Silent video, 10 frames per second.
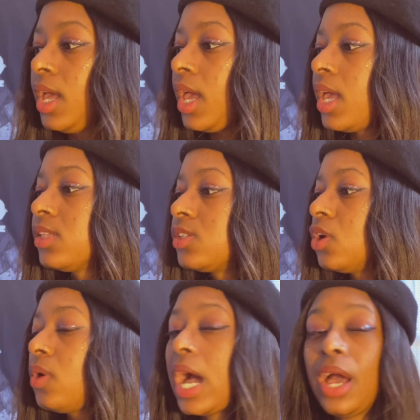And
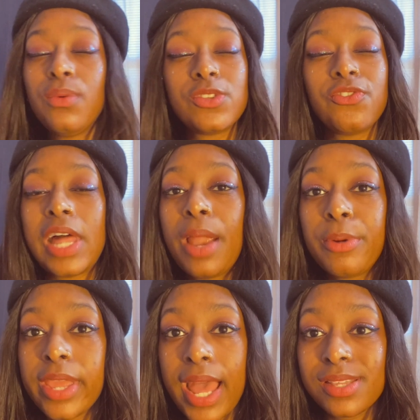so I was
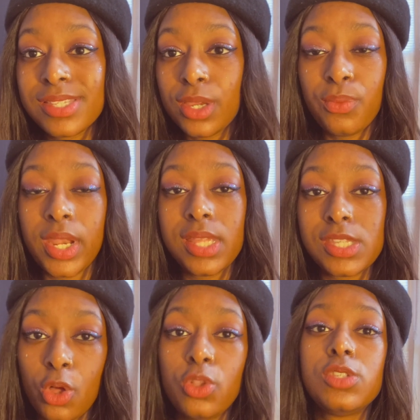flabbergasted when they
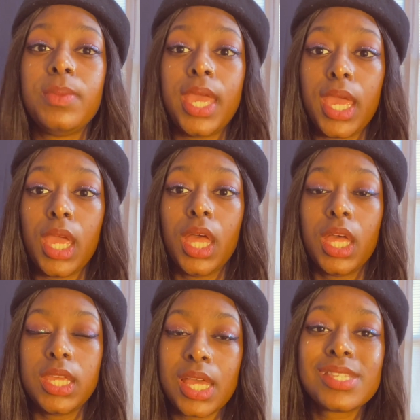told me,
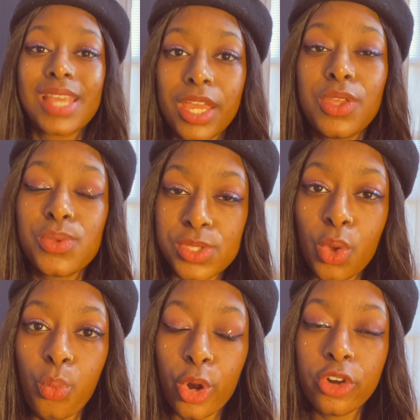yes, I used the
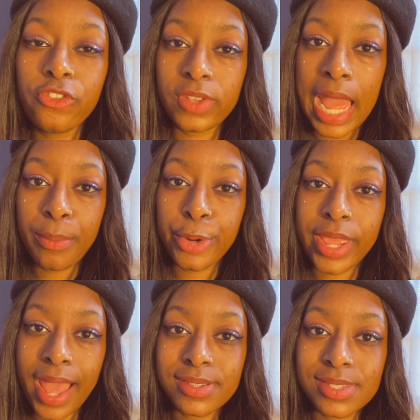word
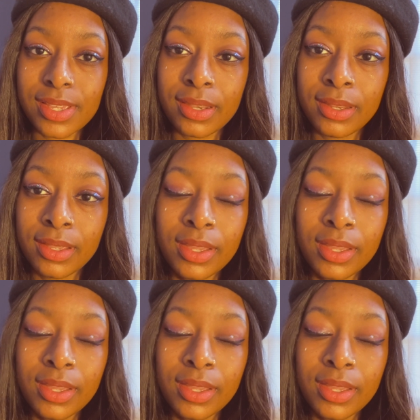flabbergasted.